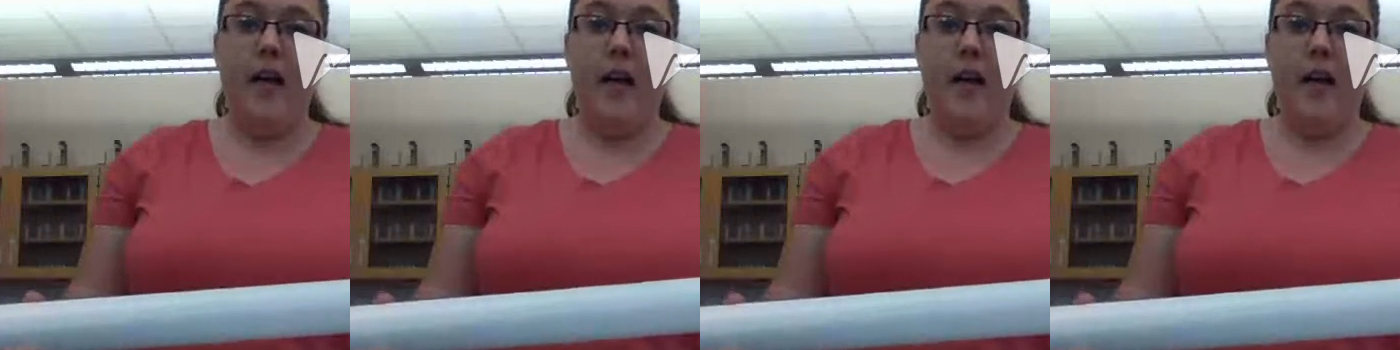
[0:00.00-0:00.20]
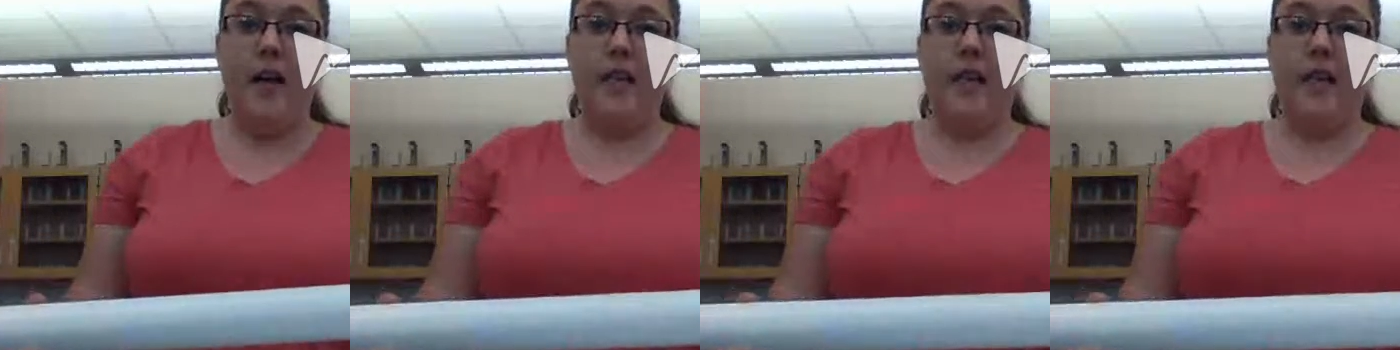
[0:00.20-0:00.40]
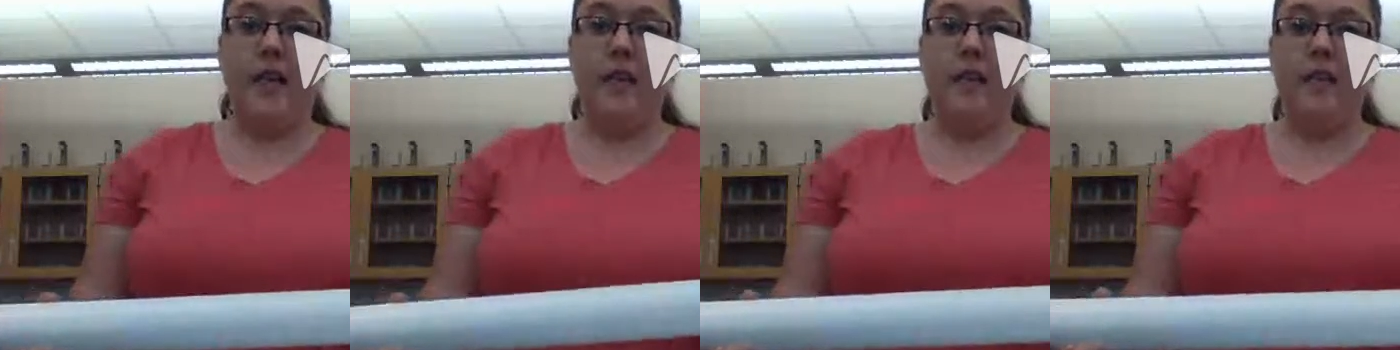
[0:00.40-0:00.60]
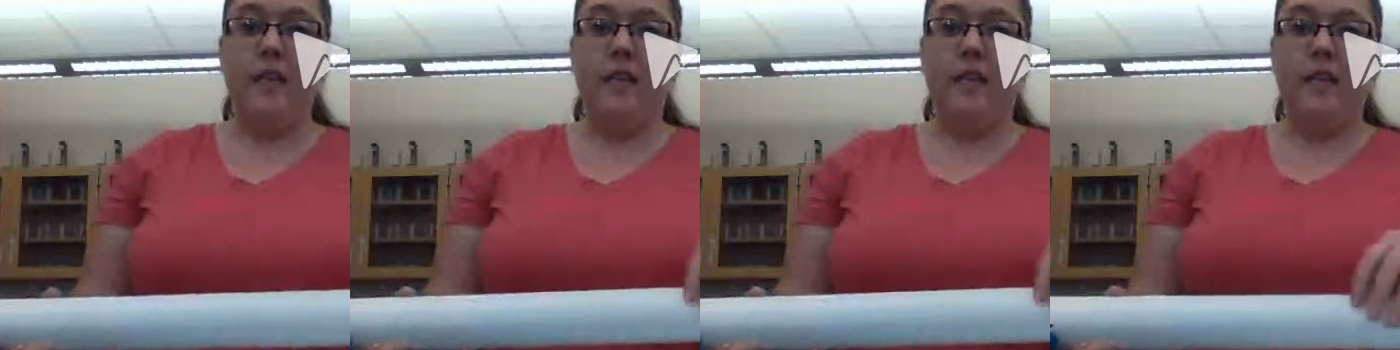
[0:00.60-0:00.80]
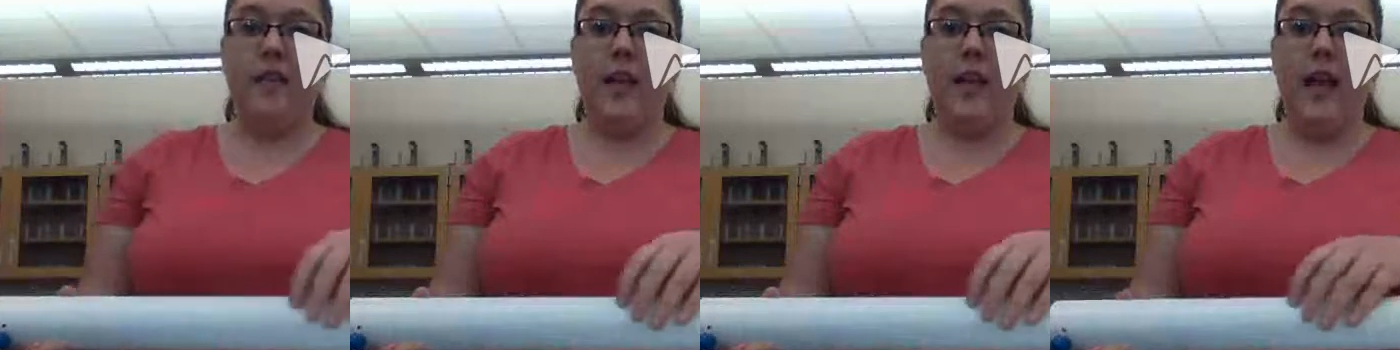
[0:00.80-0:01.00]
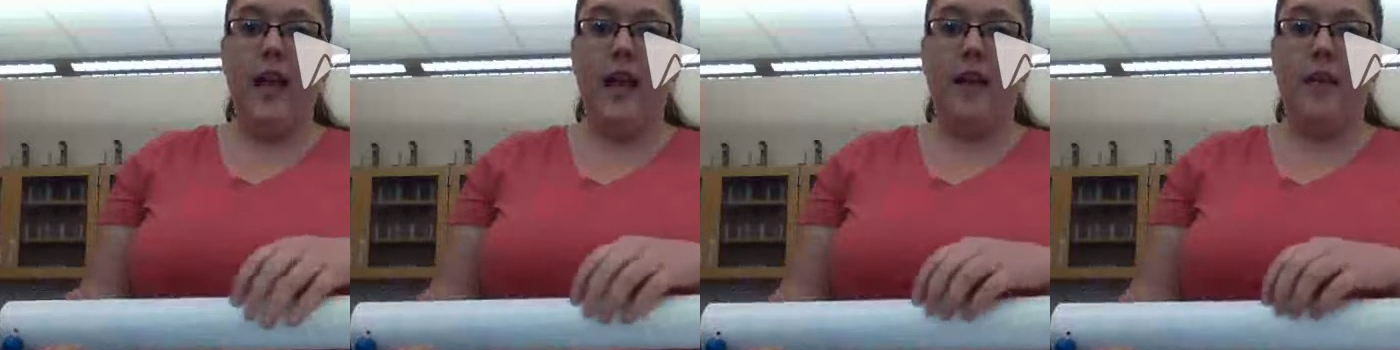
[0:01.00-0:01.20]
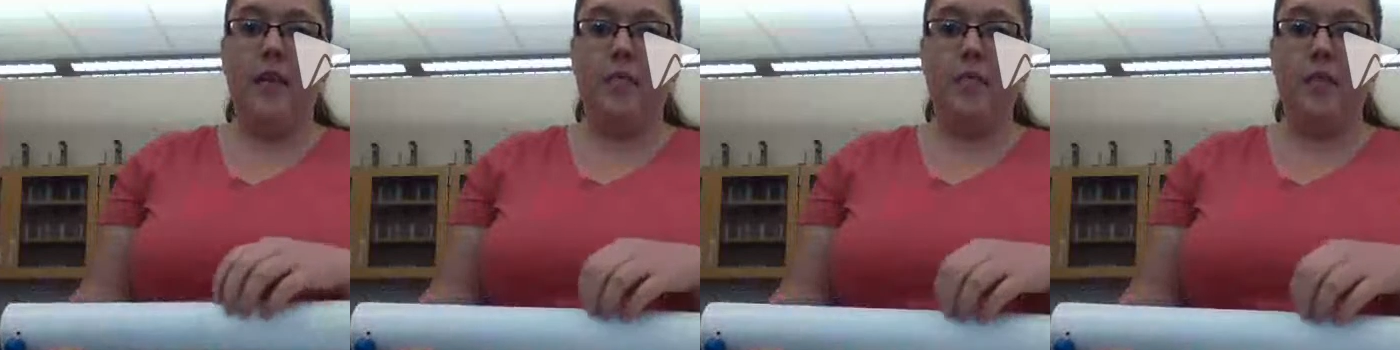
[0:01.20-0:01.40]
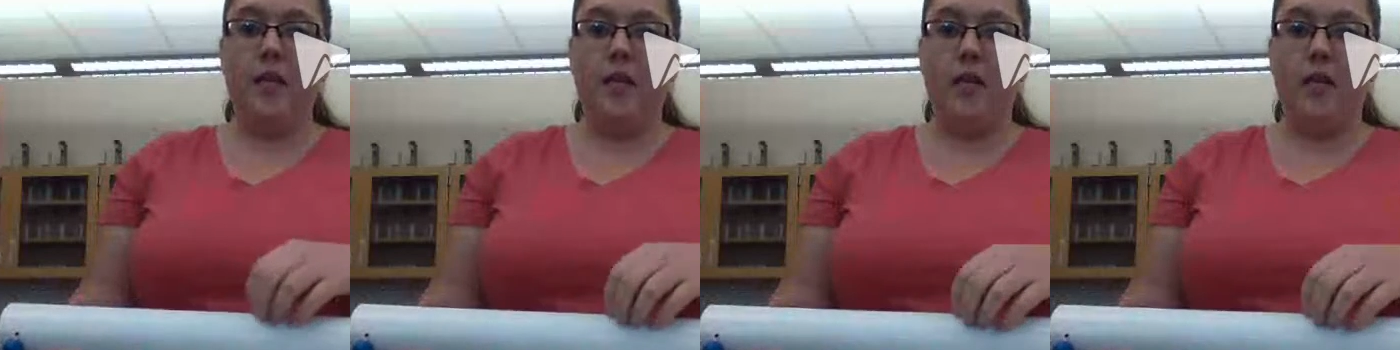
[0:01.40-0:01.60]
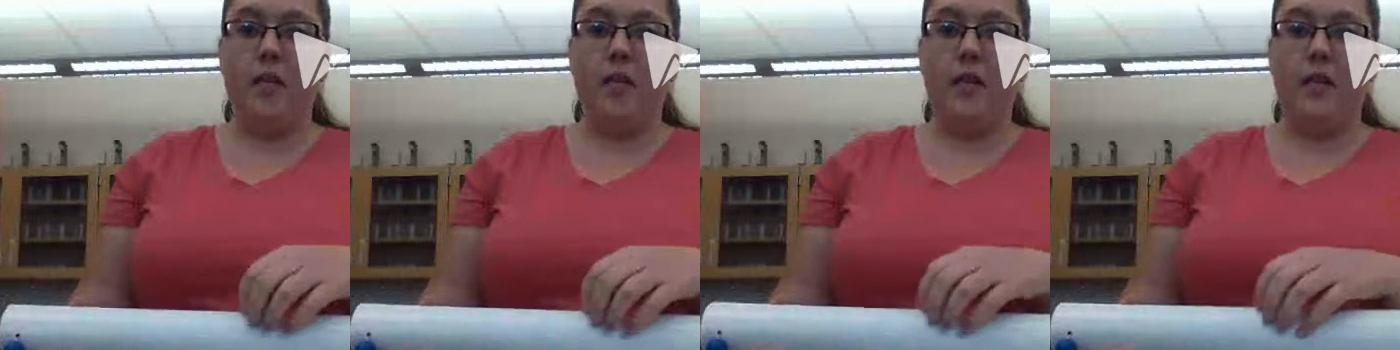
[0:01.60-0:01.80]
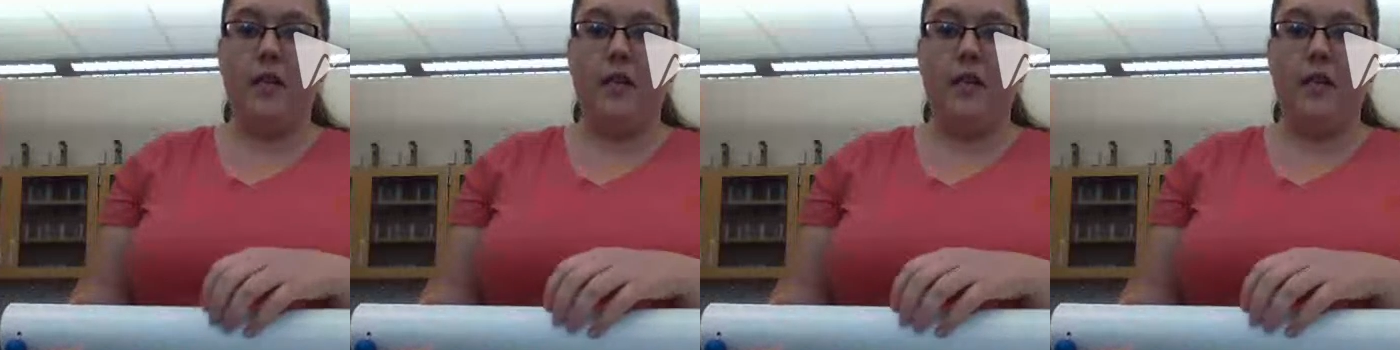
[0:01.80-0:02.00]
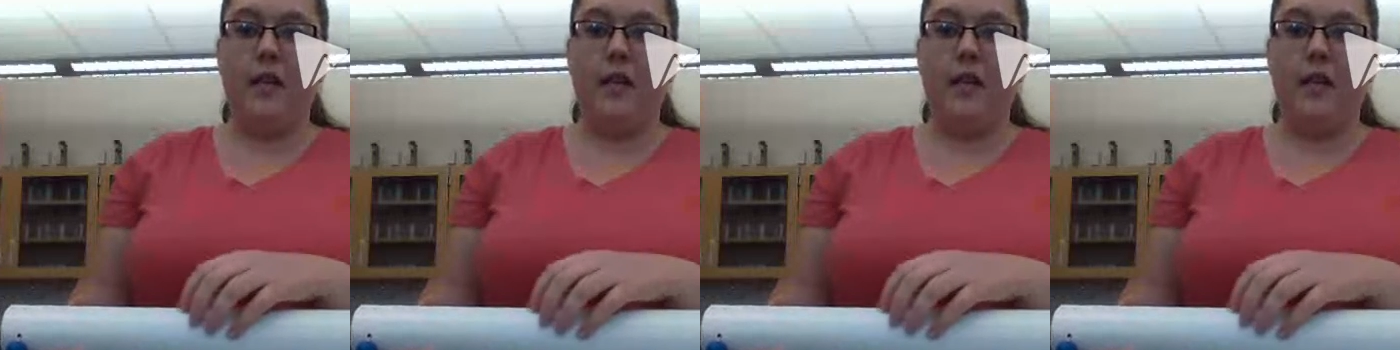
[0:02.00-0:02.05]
And then the atom, we